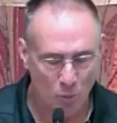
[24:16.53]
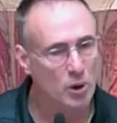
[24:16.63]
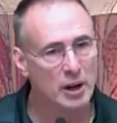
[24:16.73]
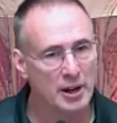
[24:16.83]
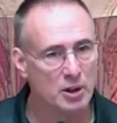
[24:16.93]

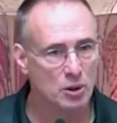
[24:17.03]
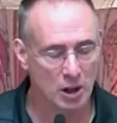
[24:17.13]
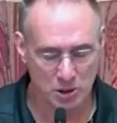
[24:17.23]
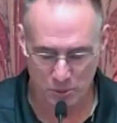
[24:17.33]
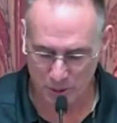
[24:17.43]
We're at a
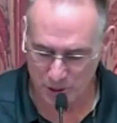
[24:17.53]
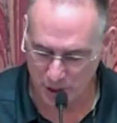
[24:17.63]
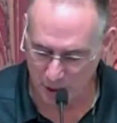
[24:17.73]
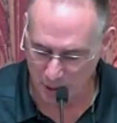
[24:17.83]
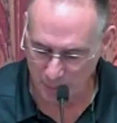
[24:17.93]
crossroads
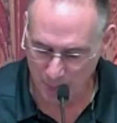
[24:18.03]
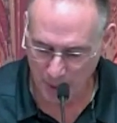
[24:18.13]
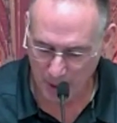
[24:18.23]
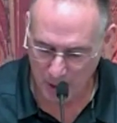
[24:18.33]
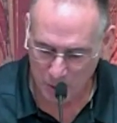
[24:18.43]
here.
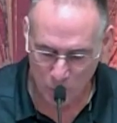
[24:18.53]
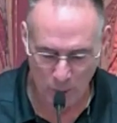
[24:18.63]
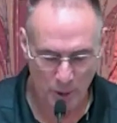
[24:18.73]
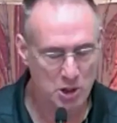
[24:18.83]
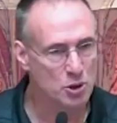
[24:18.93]

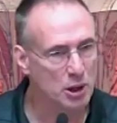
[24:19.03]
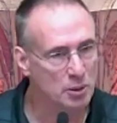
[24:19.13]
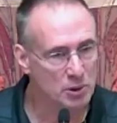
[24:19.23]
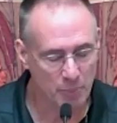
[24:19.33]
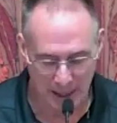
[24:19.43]
What we
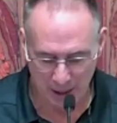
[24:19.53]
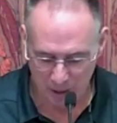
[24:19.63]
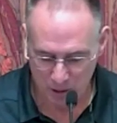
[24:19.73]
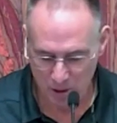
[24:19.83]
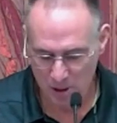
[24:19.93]
dreamed
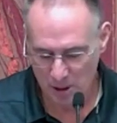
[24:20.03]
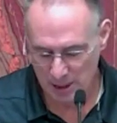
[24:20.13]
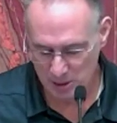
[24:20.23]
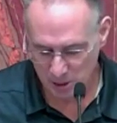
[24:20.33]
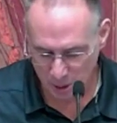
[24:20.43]
about,
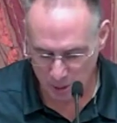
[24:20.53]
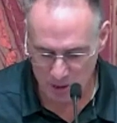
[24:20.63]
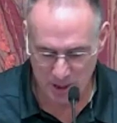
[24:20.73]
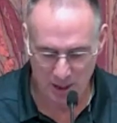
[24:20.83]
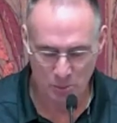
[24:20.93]
as
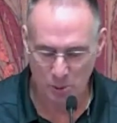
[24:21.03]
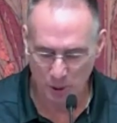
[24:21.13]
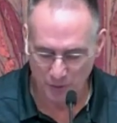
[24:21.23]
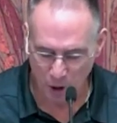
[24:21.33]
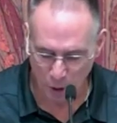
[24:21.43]
Lois said, what
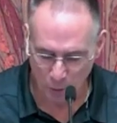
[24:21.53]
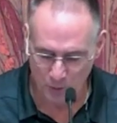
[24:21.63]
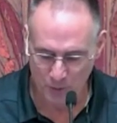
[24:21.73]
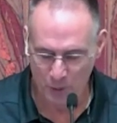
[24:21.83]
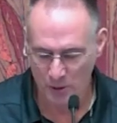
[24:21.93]
we've
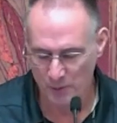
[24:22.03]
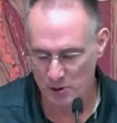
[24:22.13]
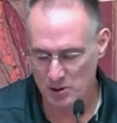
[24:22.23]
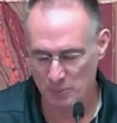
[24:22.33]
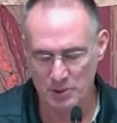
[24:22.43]
hoped for
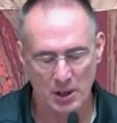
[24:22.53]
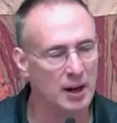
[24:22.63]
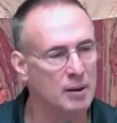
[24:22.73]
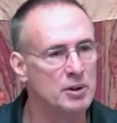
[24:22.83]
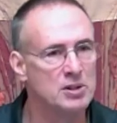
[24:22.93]
some
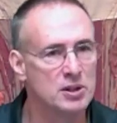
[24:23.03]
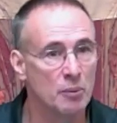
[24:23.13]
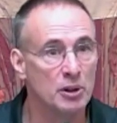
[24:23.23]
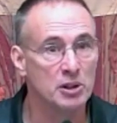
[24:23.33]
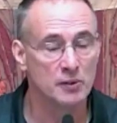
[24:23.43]
time is
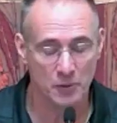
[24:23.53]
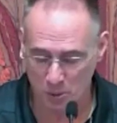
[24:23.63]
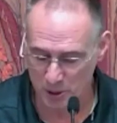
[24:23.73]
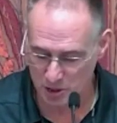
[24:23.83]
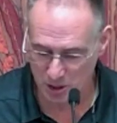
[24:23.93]
coming to
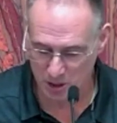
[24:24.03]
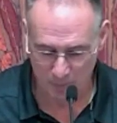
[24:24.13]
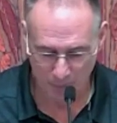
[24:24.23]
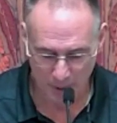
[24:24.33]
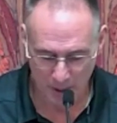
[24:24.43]

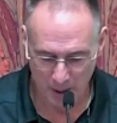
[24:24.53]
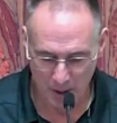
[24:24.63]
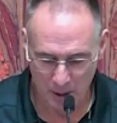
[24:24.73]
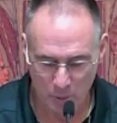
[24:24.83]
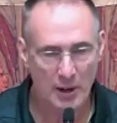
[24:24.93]
fruition.
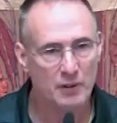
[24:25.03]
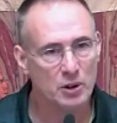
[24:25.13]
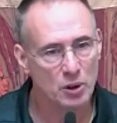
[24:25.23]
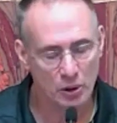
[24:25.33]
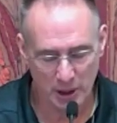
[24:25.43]
We have
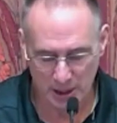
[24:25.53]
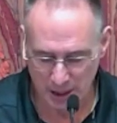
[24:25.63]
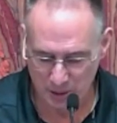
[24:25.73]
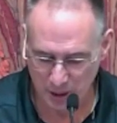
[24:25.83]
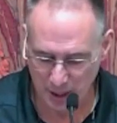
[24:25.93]
a growing
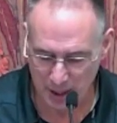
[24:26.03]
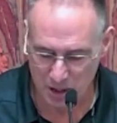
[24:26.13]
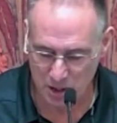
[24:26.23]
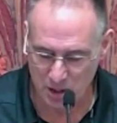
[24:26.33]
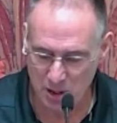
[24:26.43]

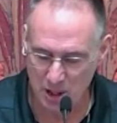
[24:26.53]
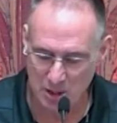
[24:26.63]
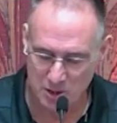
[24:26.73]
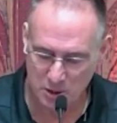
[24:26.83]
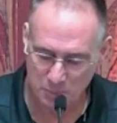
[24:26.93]
congregation,
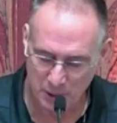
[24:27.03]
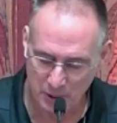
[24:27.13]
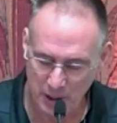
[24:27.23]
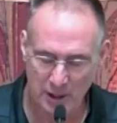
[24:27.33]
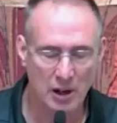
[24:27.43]

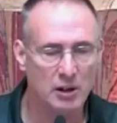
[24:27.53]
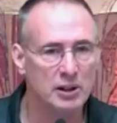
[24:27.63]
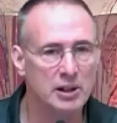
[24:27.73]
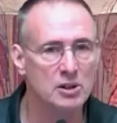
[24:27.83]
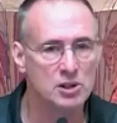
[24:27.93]
stability in our
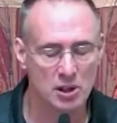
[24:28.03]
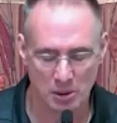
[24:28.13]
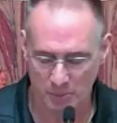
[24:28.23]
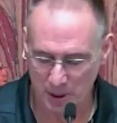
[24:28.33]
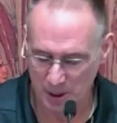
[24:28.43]

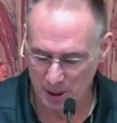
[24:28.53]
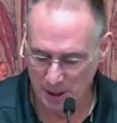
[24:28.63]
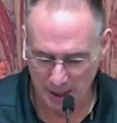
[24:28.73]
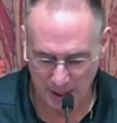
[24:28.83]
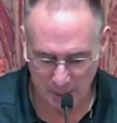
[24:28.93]
leadership,
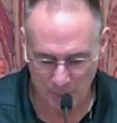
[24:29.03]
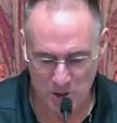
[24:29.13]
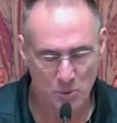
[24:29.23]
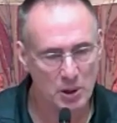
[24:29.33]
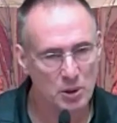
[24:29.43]

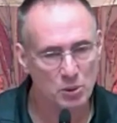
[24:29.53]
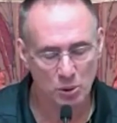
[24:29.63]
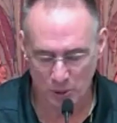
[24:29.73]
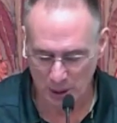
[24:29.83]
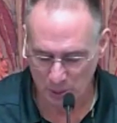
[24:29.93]
campus
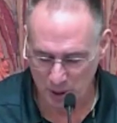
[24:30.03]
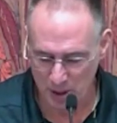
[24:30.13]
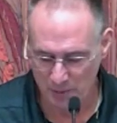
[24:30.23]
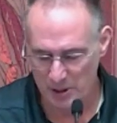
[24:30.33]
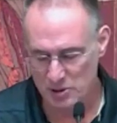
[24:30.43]
renewal that will
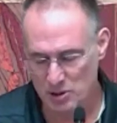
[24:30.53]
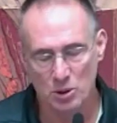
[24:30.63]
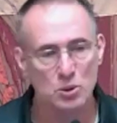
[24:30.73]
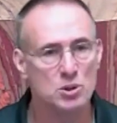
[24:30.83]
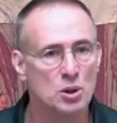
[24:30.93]
give us
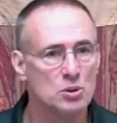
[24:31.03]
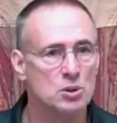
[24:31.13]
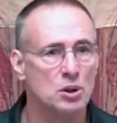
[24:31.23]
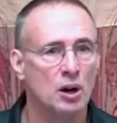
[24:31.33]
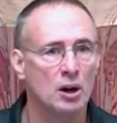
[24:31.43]
the new
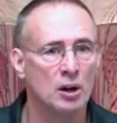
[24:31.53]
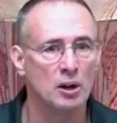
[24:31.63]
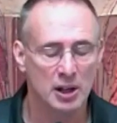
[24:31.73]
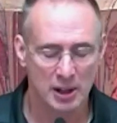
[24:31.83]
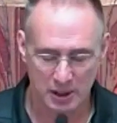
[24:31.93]
social
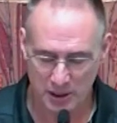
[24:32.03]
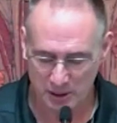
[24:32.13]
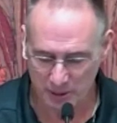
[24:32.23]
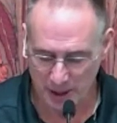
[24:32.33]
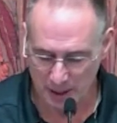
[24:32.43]
hall,
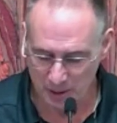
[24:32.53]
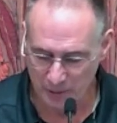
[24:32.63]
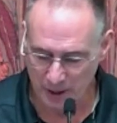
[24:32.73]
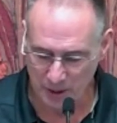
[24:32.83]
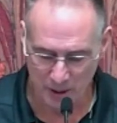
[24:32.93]
the
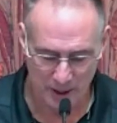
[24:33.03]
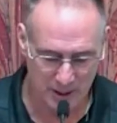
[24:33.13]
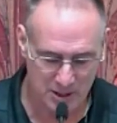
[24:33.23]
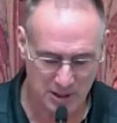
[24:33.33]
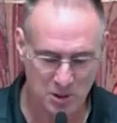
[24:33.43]
elevator
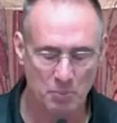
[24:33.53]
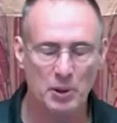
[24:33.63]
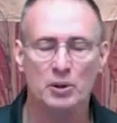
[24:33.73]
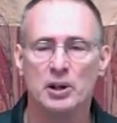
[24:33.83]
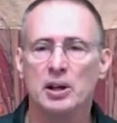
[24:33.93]
and
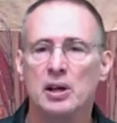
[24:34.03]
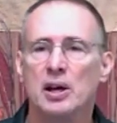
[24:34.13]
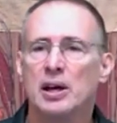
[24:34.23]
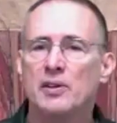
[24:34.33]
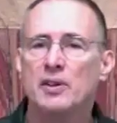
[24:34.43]
accessibility,
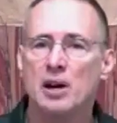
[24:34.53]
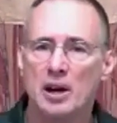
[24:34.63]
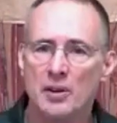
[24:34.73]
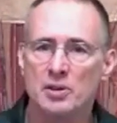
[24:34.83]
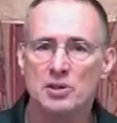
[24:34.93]
and the
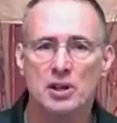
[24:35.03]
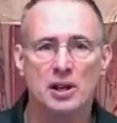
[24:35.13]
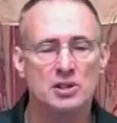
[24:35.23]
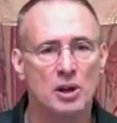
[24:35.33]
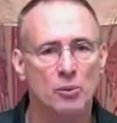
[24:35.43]
other
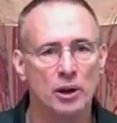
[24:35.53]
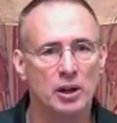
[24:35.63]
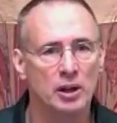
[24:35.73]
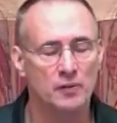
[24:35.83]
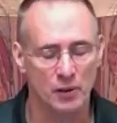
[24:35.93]
things that we
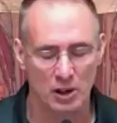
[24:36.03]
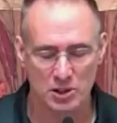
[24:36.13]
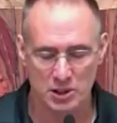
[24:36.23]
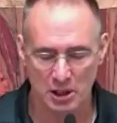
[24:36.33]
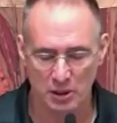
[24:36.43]
need for
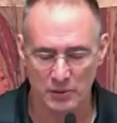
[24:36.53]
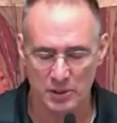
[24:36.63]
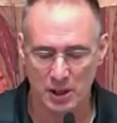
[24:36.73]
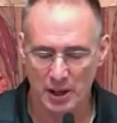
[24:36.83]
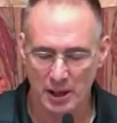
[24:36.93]

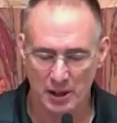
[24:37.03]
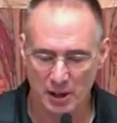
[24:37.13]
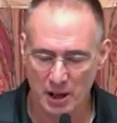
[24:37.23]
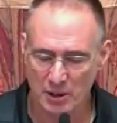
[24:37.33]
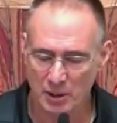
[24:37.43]
ourselves in
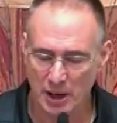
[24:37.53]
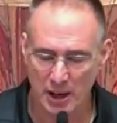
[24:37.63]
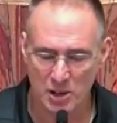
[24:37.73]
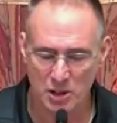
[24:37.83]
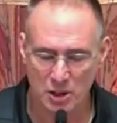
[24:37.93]
our
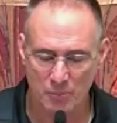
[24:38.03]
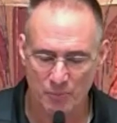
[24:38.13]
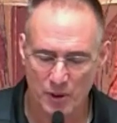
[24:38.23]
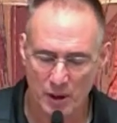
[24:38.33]
congregation.